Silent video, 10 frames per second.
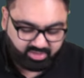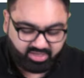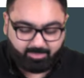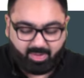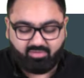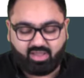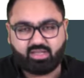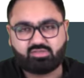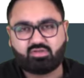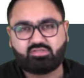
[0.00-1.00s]
The Nipah
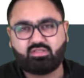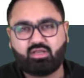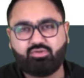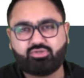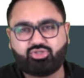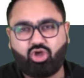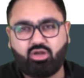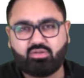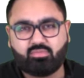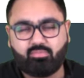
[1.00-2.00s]
virus was in the news
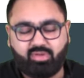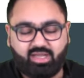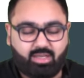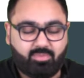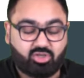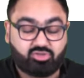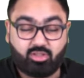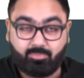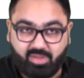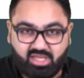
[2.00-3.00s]
not mainly because of
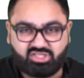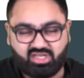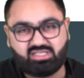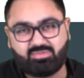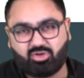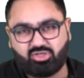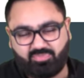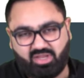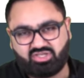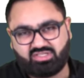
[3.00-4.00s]
the patients, because
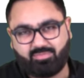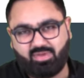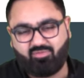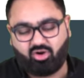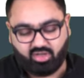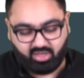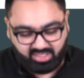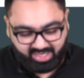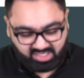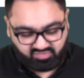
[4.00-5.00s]
patients have been found
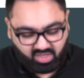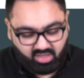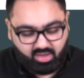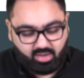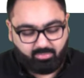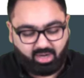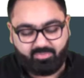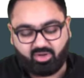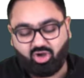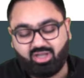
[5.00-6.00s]
earlier as well,
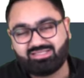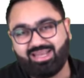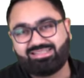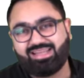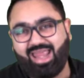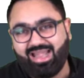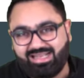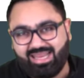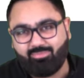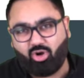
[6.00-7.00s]
but because its
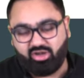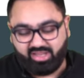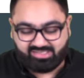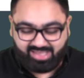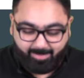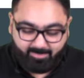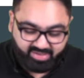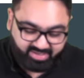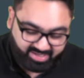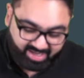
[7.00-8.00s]
antibodies have
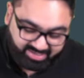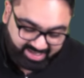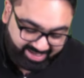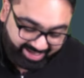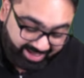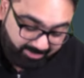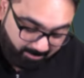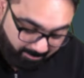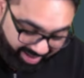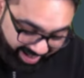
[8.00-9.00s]
been detected
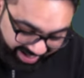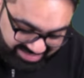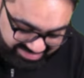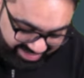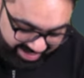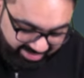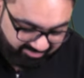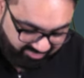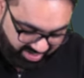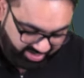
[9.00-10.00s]
in bats in
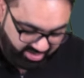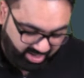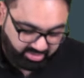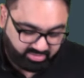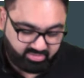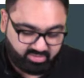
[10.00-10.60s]
Wayanad.